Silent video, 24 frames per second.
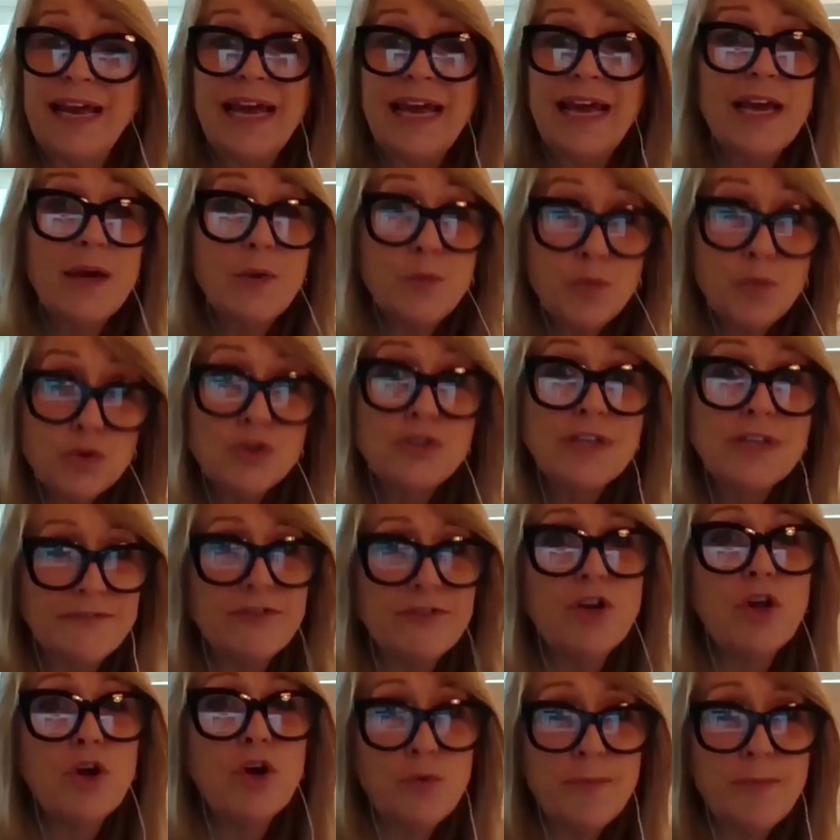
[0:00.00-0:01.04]
It would have
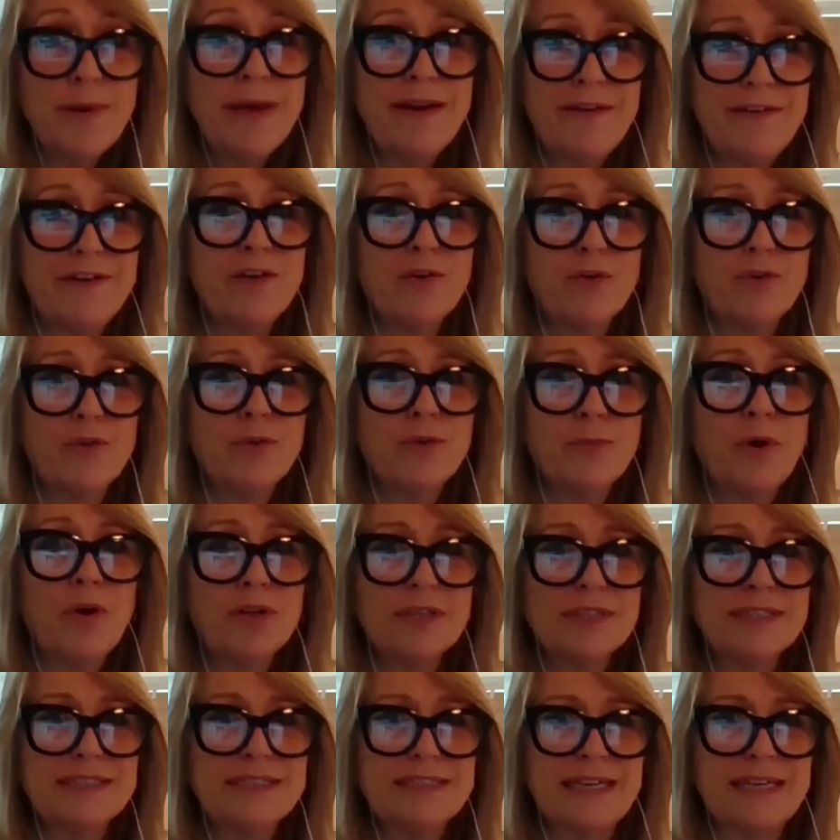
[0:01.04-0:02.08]
no bearing on the
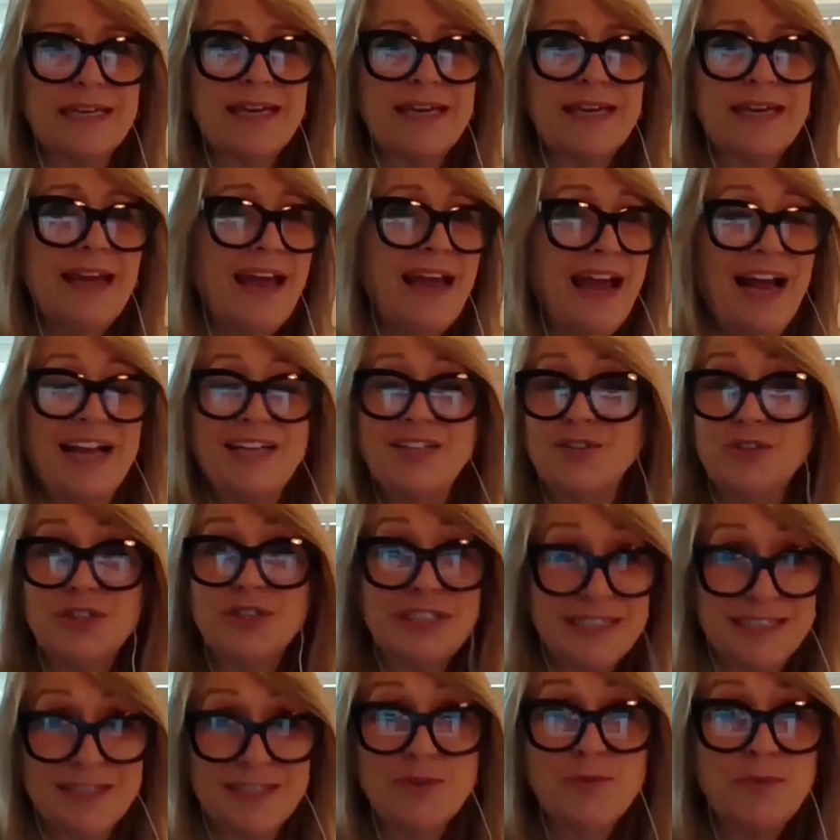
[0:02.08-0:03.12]
policy and you'll
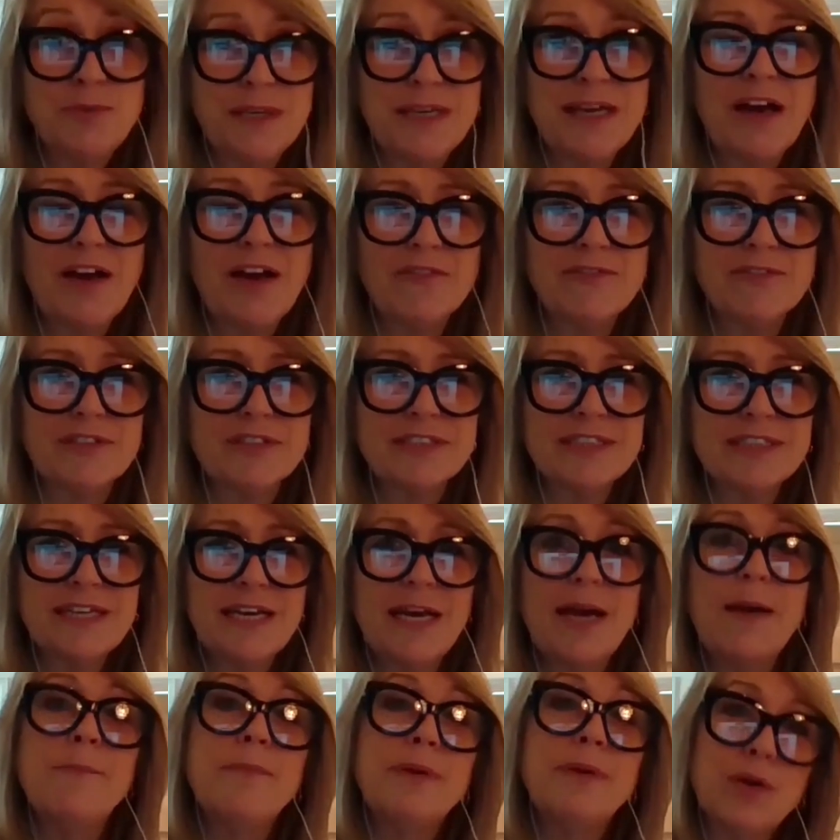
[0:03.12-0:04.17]
still be covered,
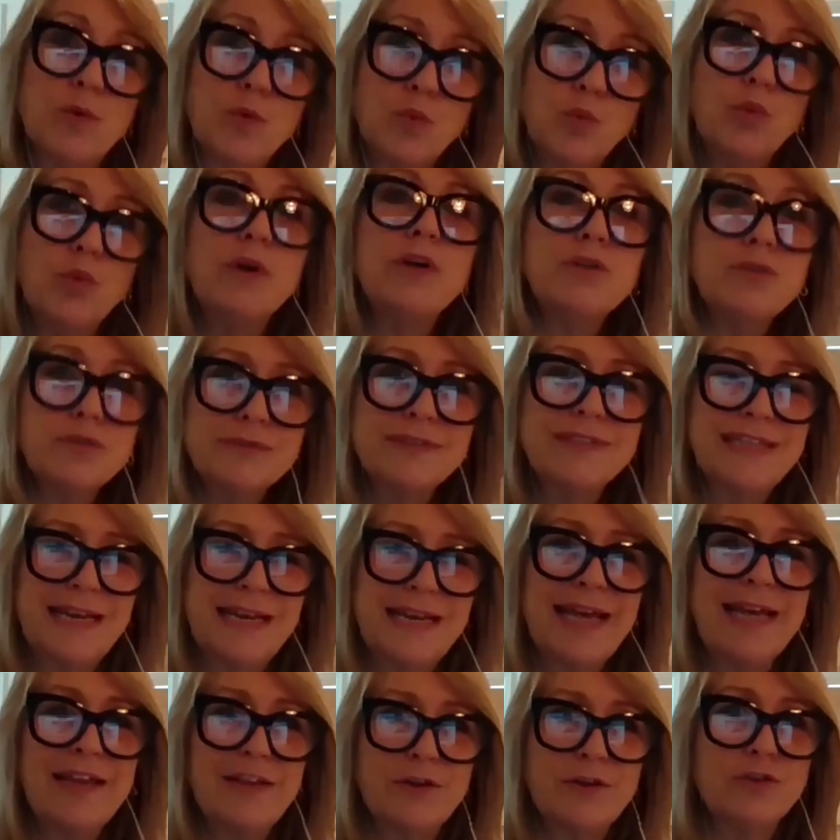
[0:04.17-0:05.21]
but it will
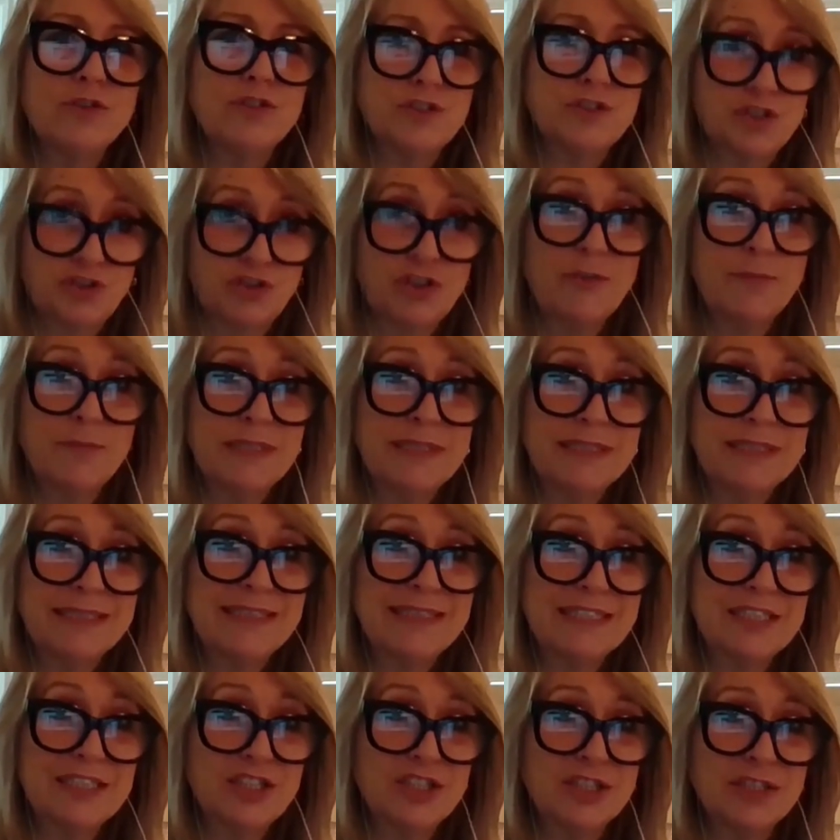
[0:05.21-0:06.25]
delay those treatment
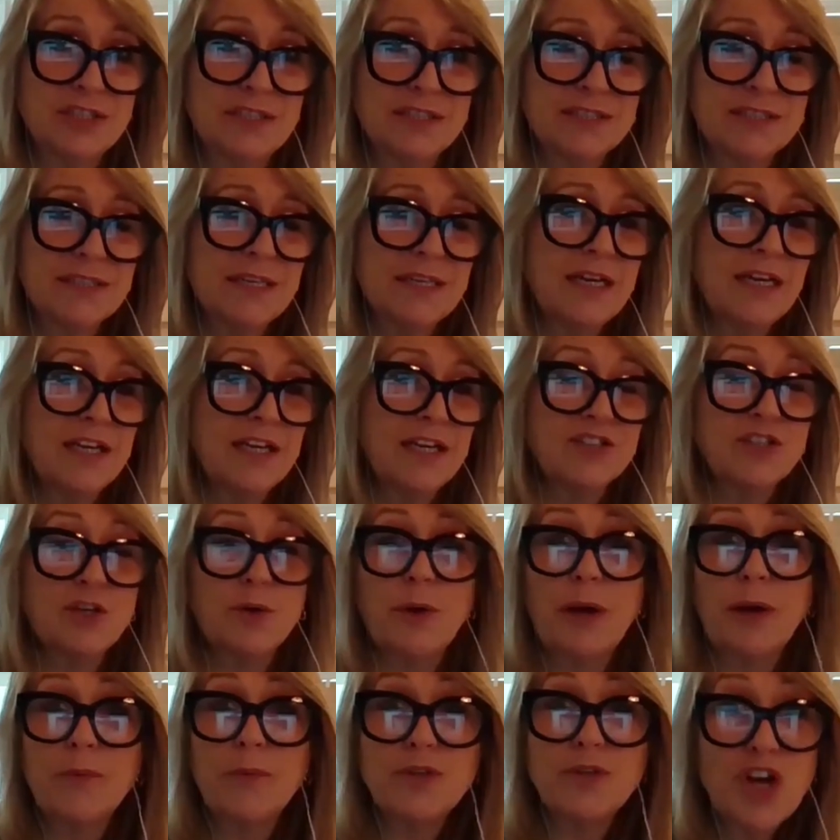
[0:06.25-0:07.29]
decisions. So
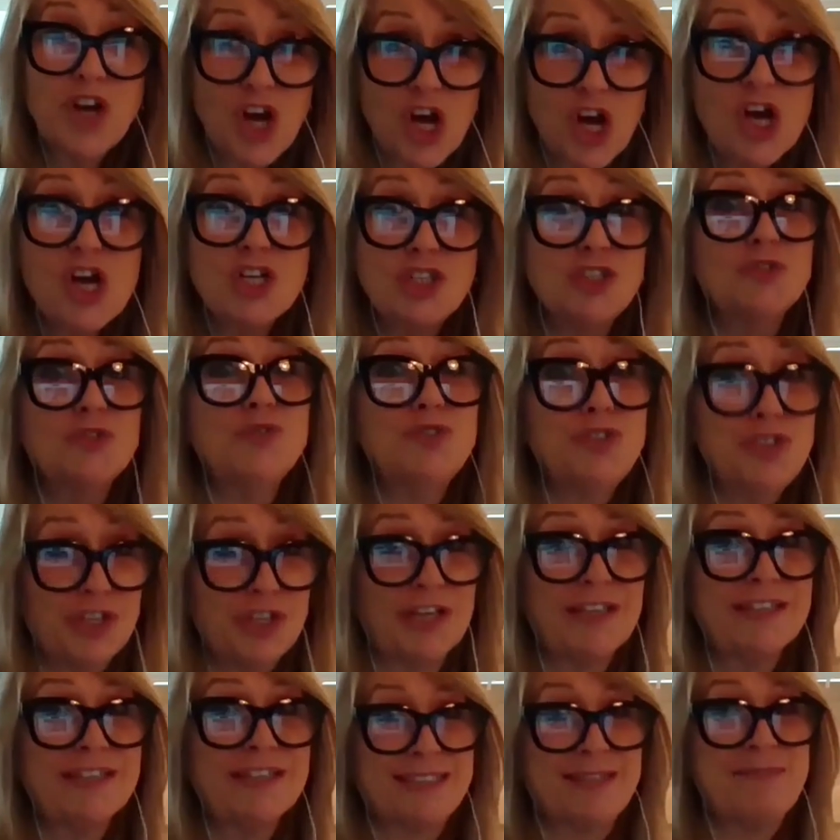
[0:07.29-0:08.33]
I would urge you
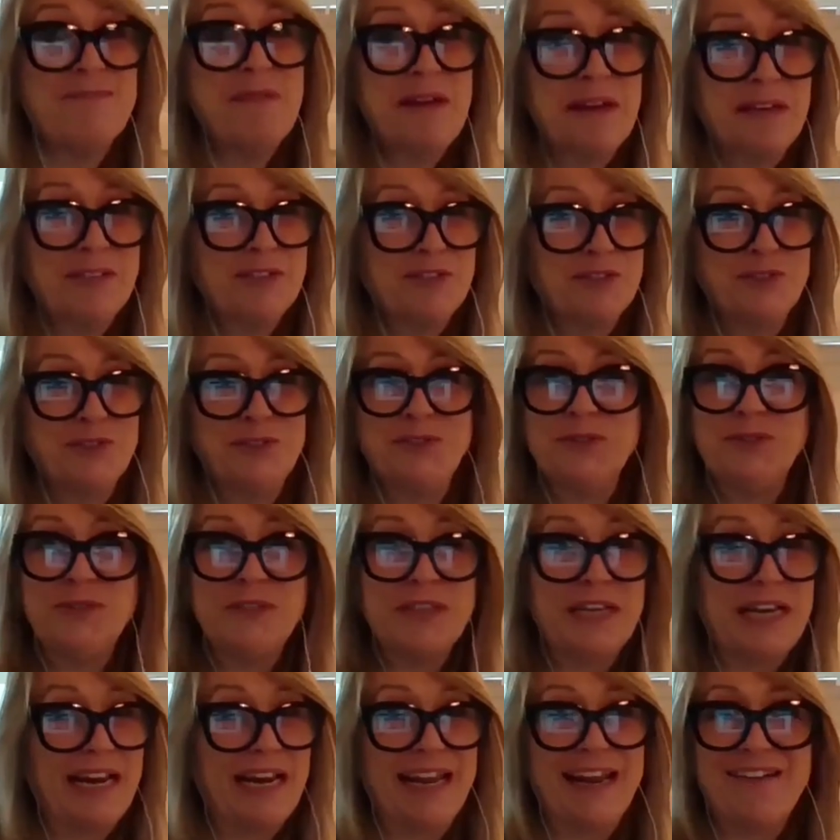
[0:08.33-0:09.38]
just to make sure you
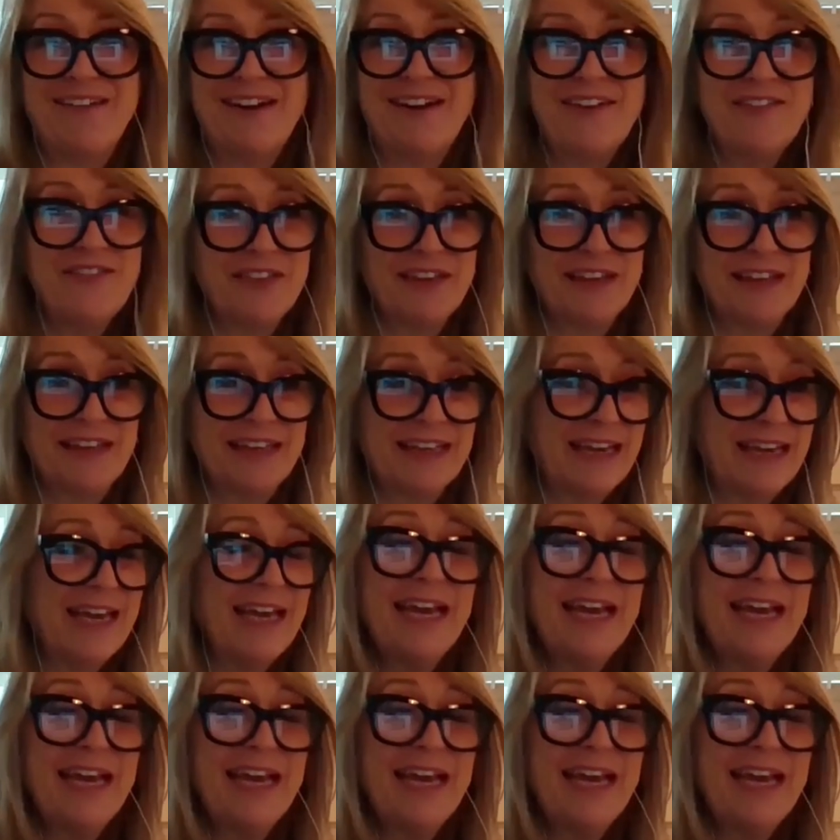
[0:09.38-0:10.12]
declare everything.